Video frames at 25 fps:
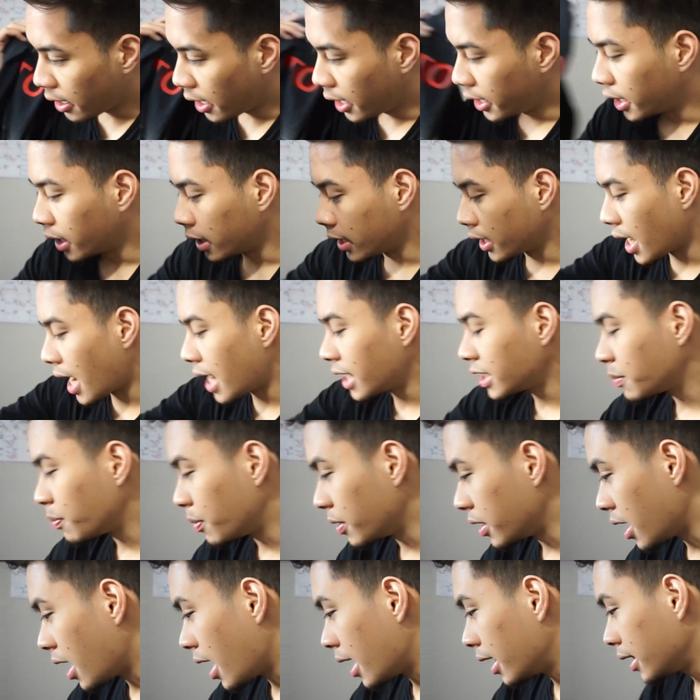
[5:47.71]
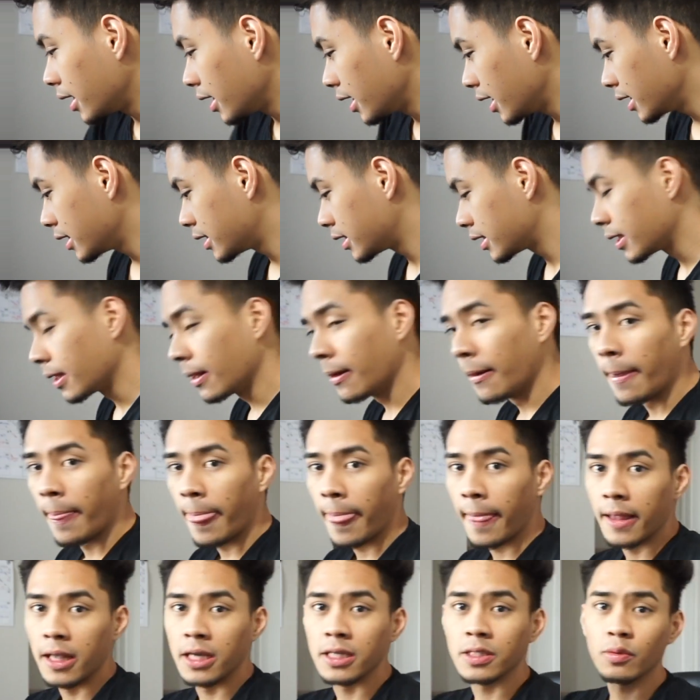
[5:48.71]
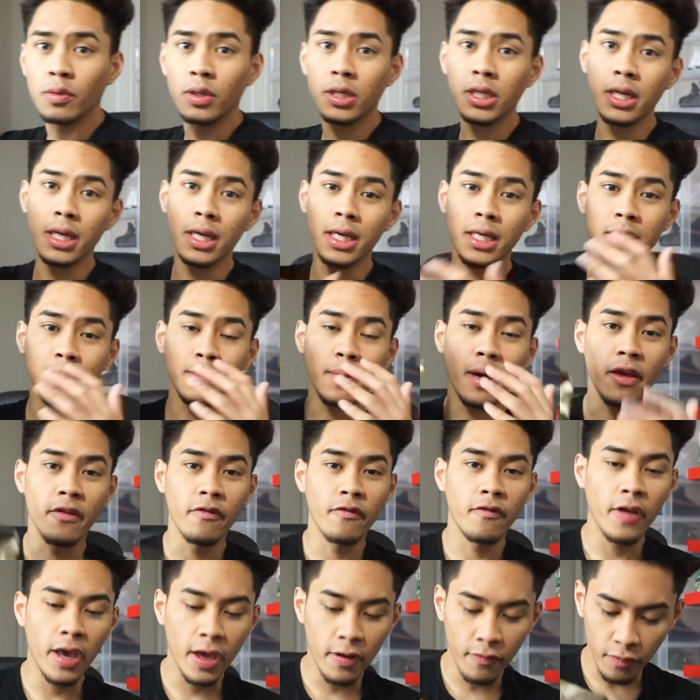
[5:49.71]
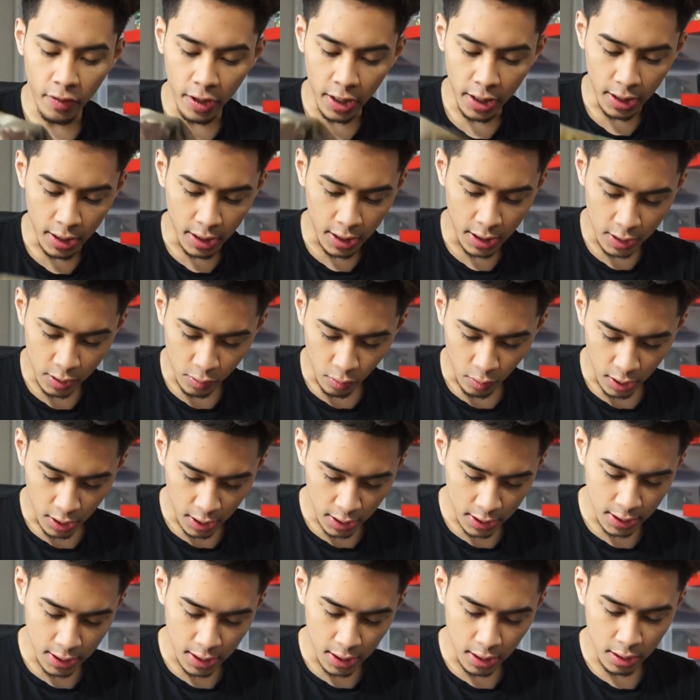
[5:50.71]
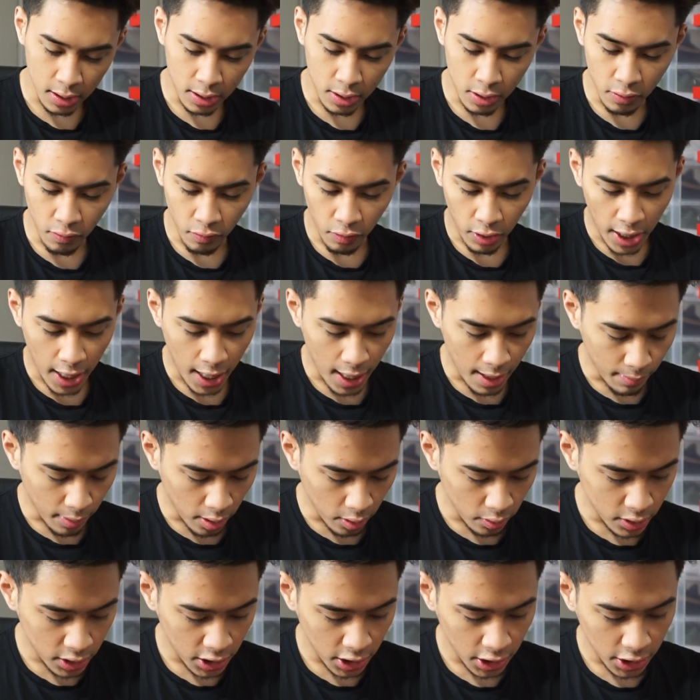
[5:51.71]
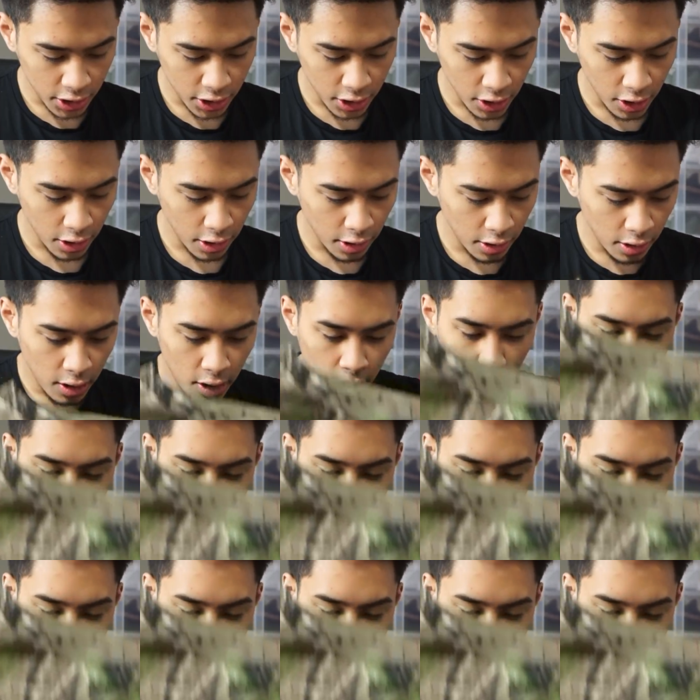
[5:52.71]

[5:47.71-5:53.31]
And then last but not least, this one is my favorite. This one is the camo t-shirt.